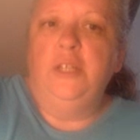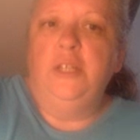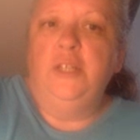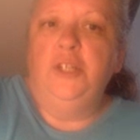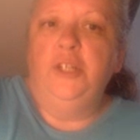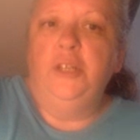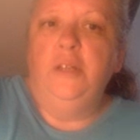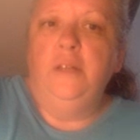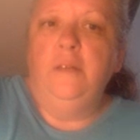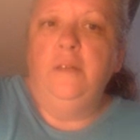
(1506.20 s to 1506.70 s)

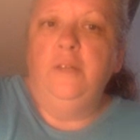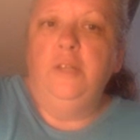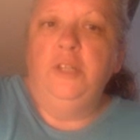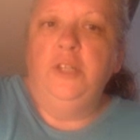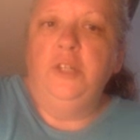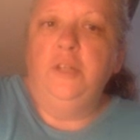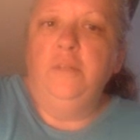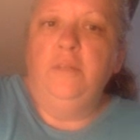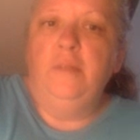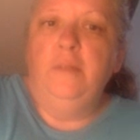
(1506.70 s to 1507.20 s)
teaching. They
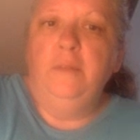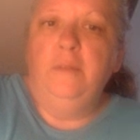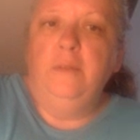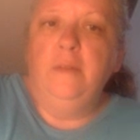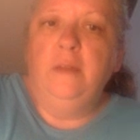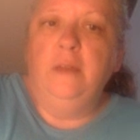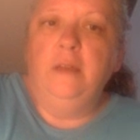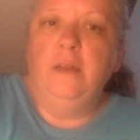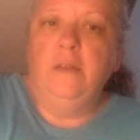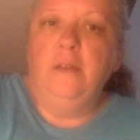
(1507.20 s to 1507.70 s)
were teaching
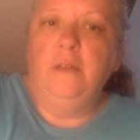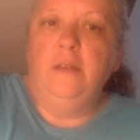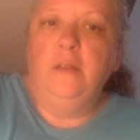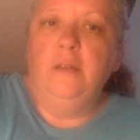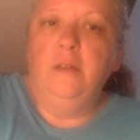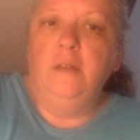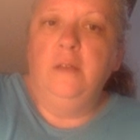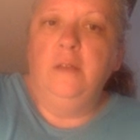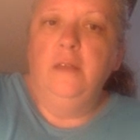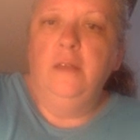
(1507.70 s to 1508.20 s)
people how
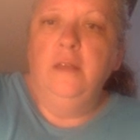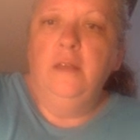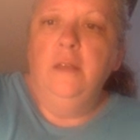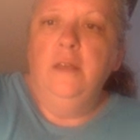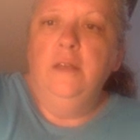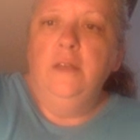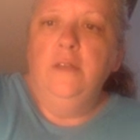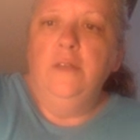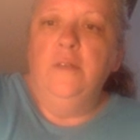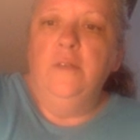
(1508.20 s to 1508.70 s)
to
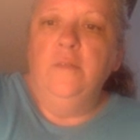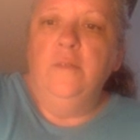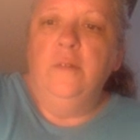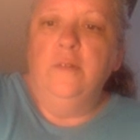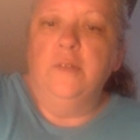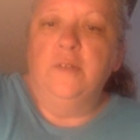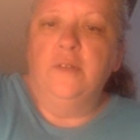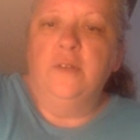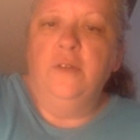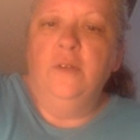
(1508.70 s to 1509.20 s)
do
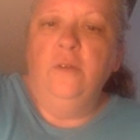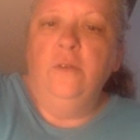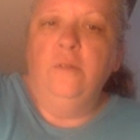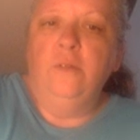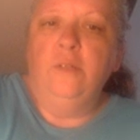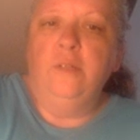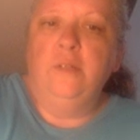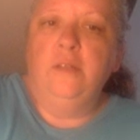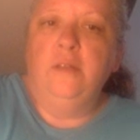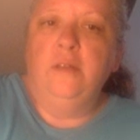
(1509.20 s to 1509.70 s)
Morse
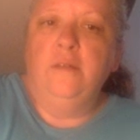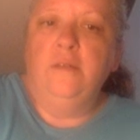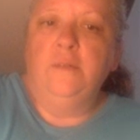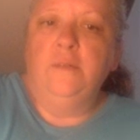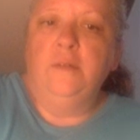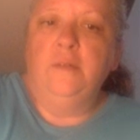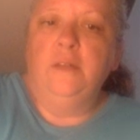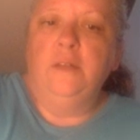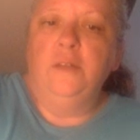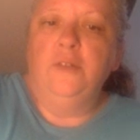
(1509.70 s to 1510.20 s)
code, which I
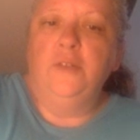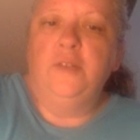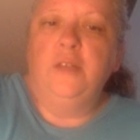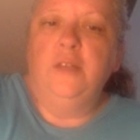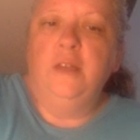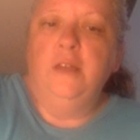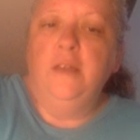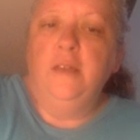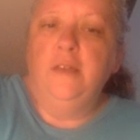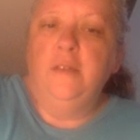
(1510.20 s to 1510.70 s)
thought was pretty
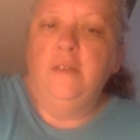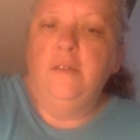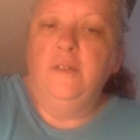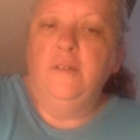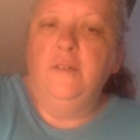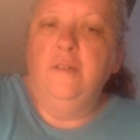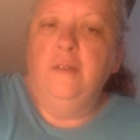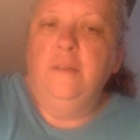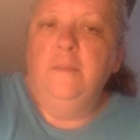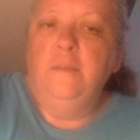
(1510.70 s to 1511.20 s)
interesting. I
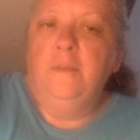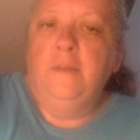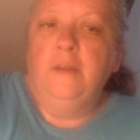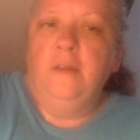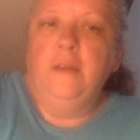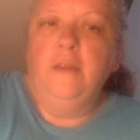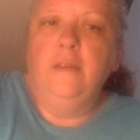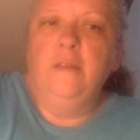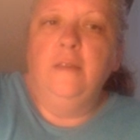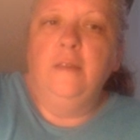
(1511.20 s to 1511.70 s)
didn't do it,
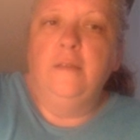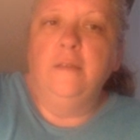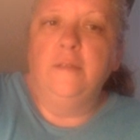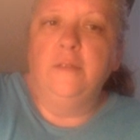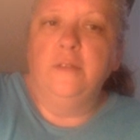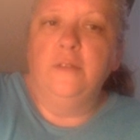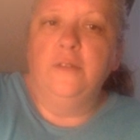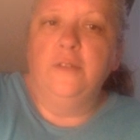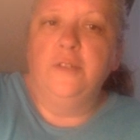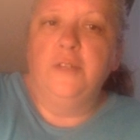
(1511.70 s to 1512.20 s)
but I
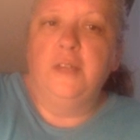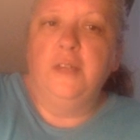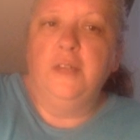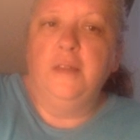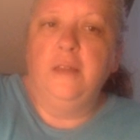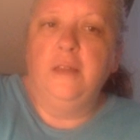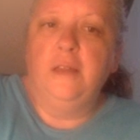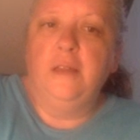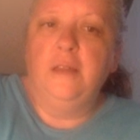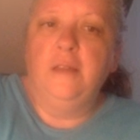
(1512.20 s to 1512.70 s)
thought it was
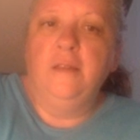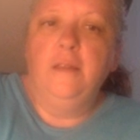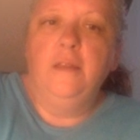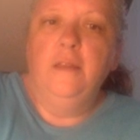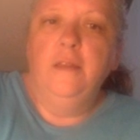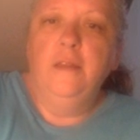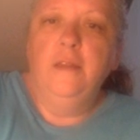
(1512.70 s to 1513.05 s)
interesting to